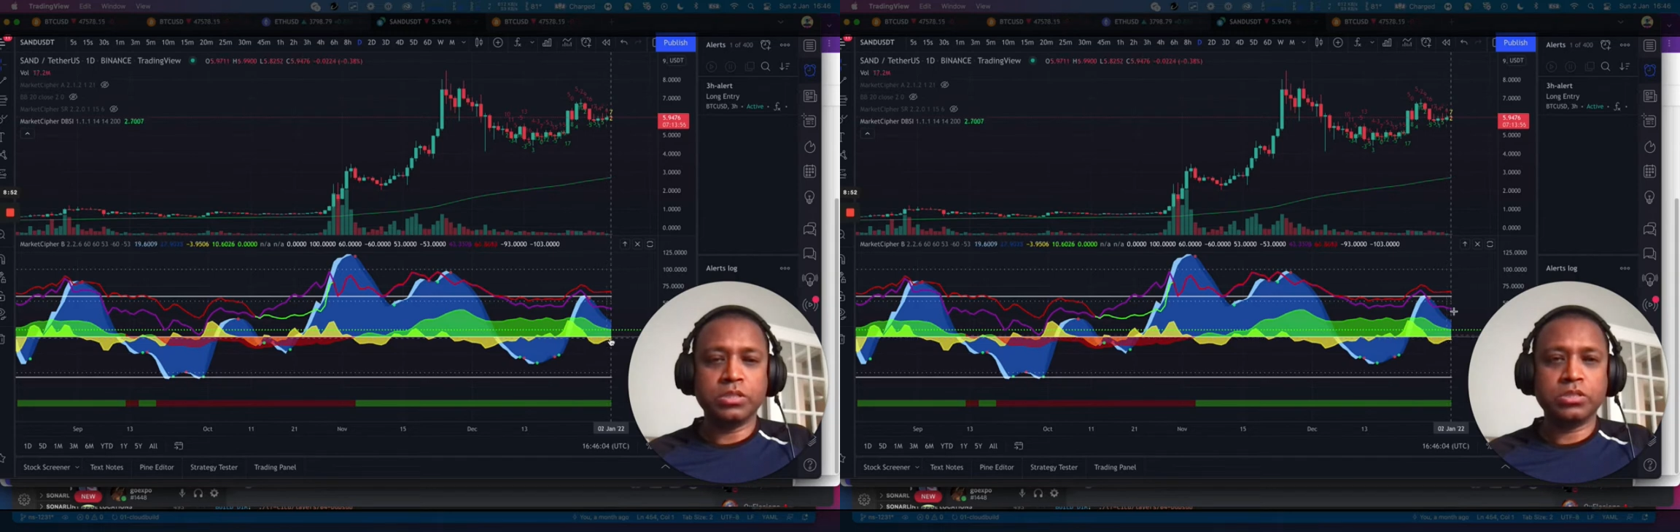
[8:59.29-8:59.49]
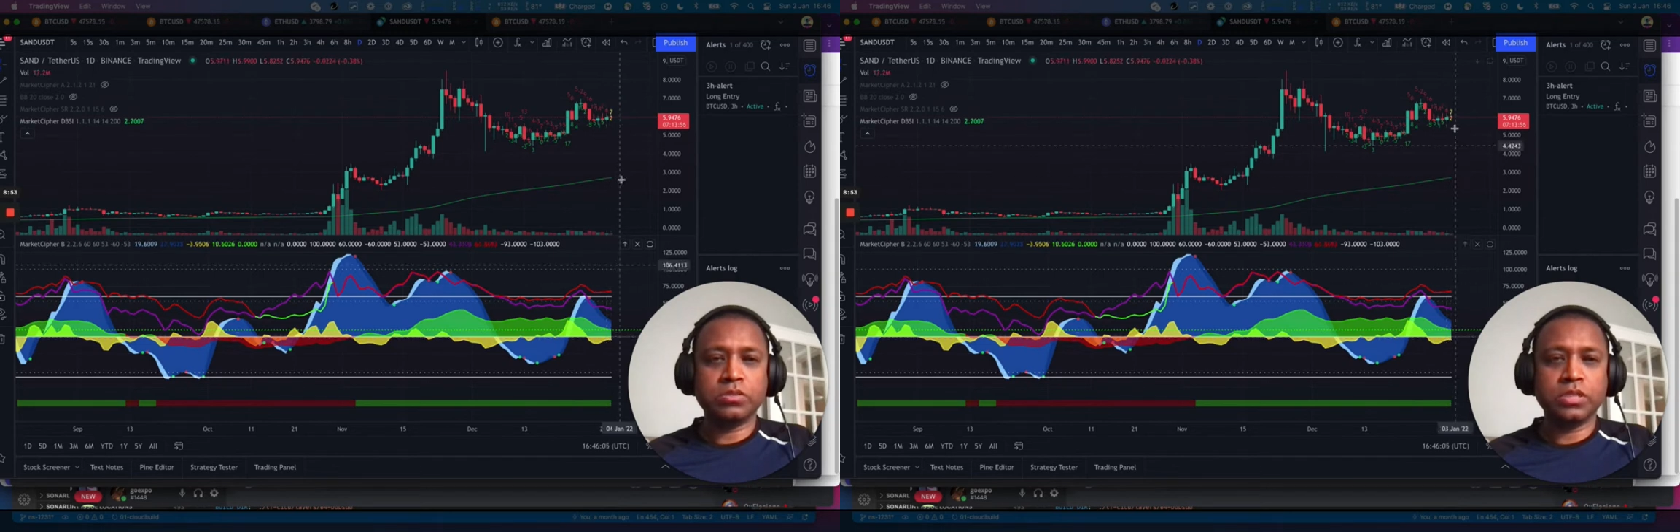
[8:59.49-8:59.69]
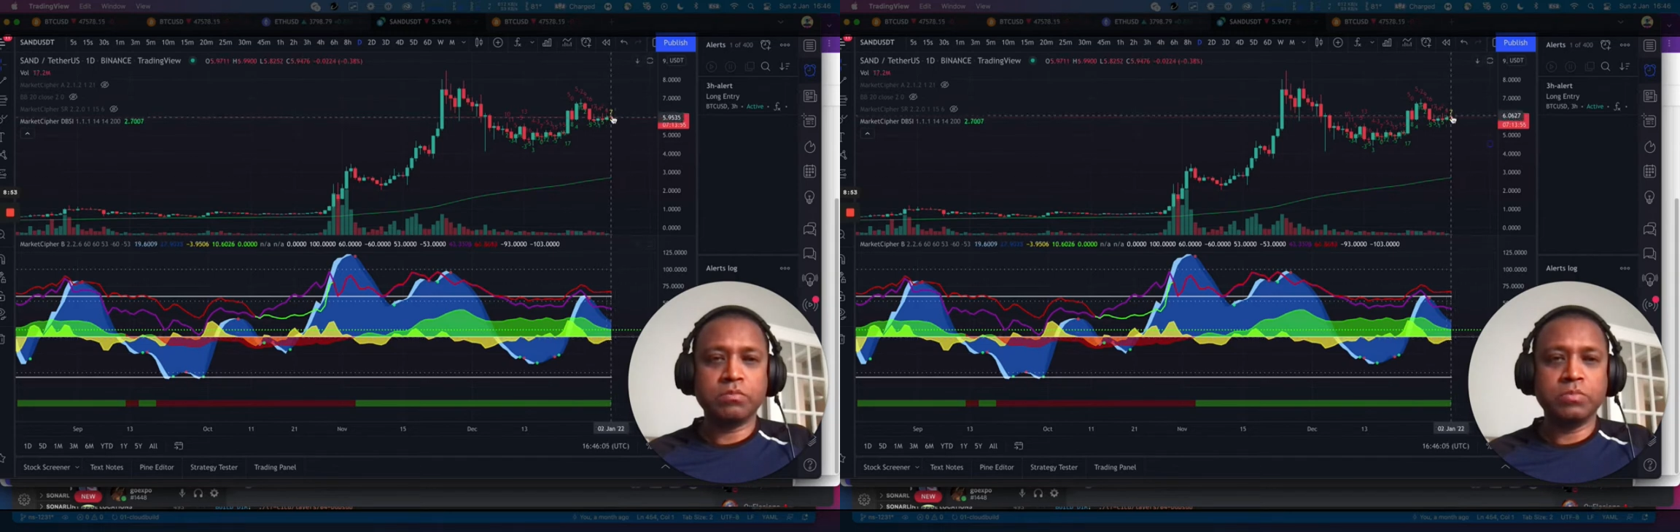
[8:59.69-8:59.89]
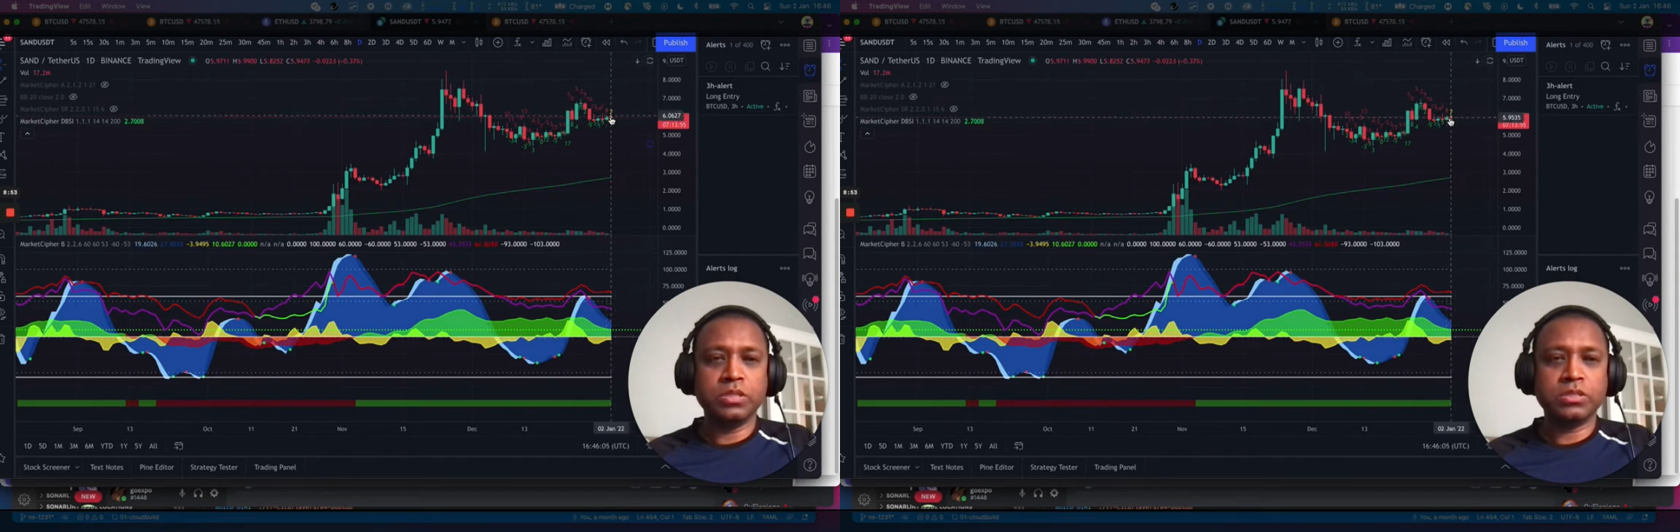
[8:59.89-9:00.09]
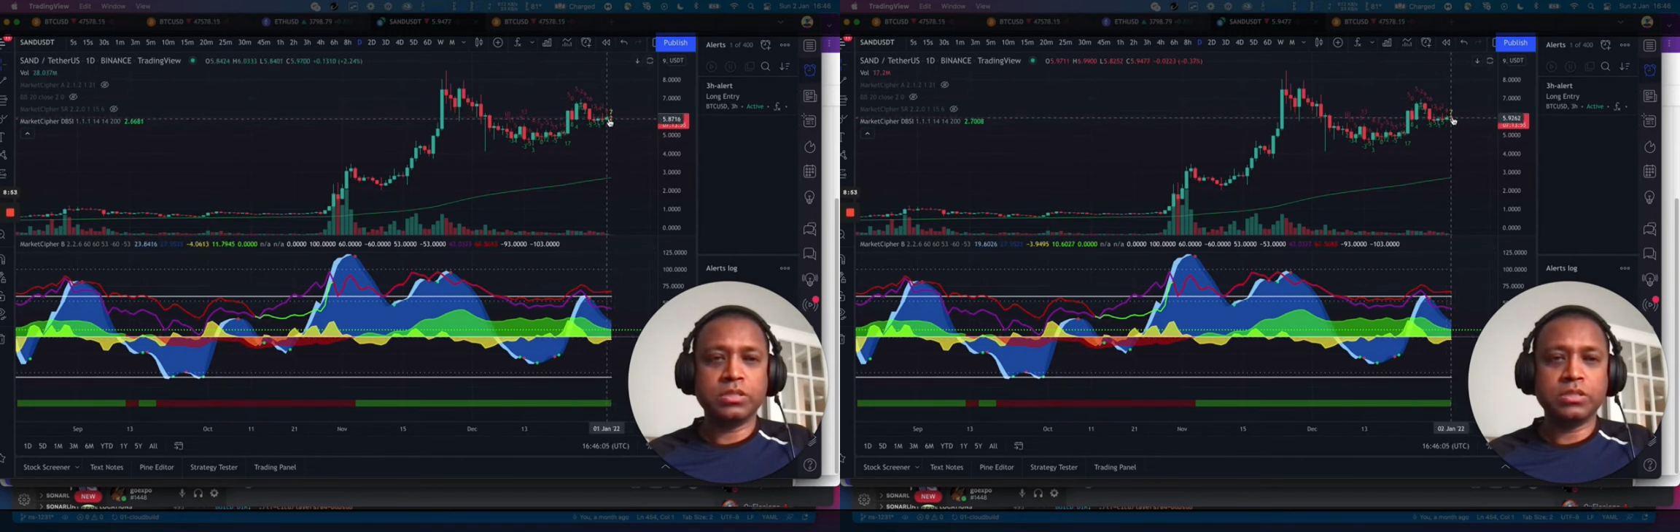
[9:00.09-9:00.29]
So that
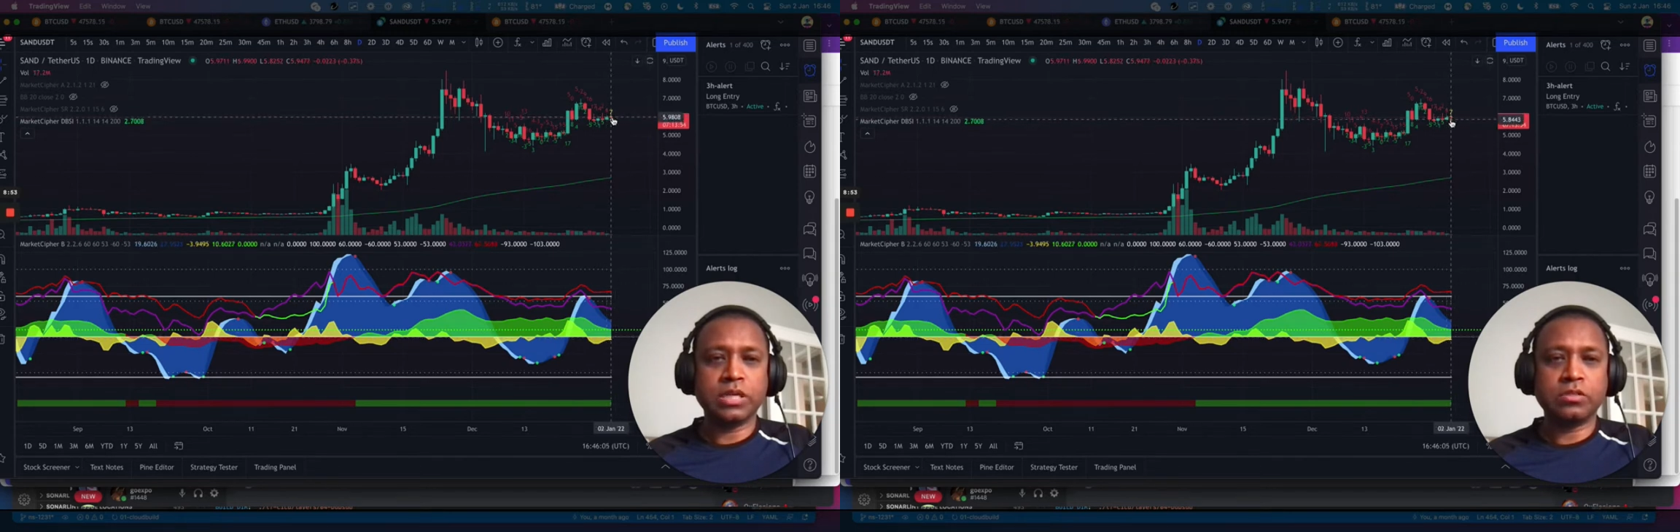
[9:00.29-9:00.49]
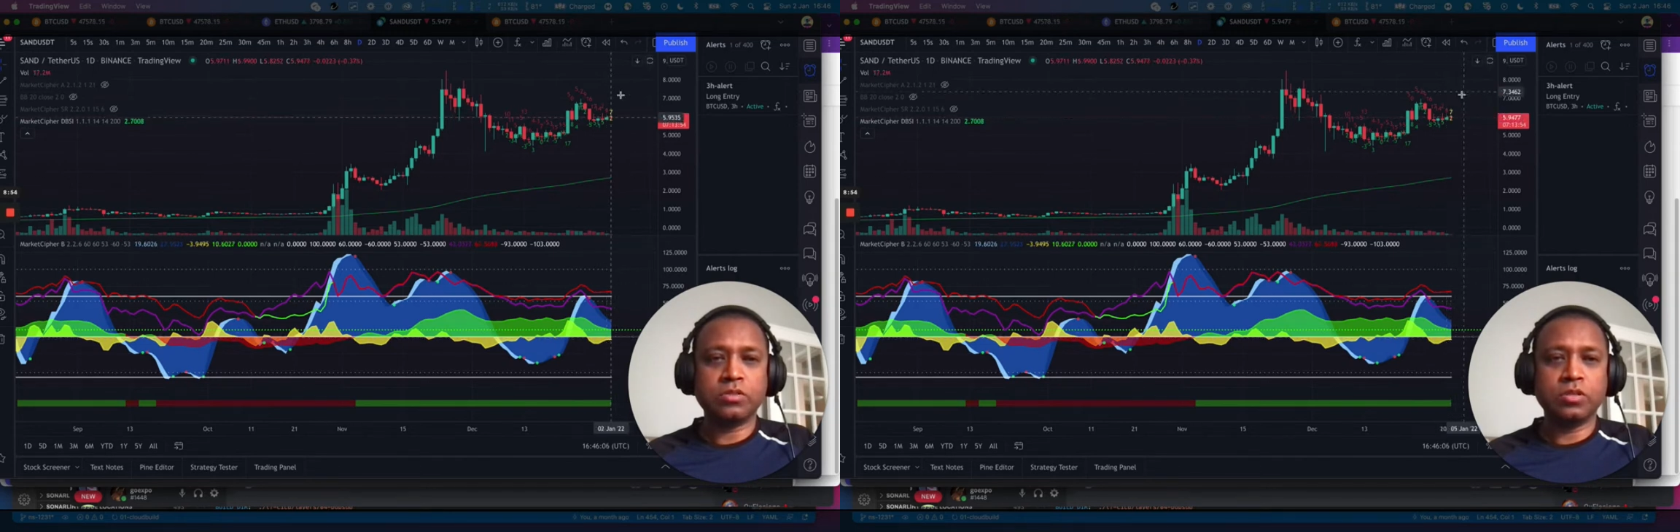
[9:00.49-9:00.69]
means it's actually